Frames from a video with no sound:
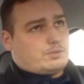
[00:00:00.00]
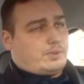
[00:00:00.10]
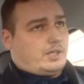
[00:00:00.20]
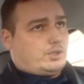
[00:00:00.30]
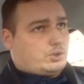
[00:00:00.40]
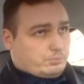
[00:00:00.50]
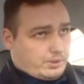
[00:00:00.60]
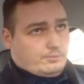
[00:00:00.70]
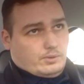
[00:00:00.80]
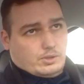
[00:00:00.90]
is a main issue, but
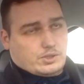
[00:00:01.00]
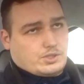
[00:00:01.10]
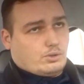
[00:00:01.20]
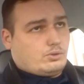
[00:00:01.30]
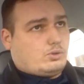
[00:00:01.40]
you can still do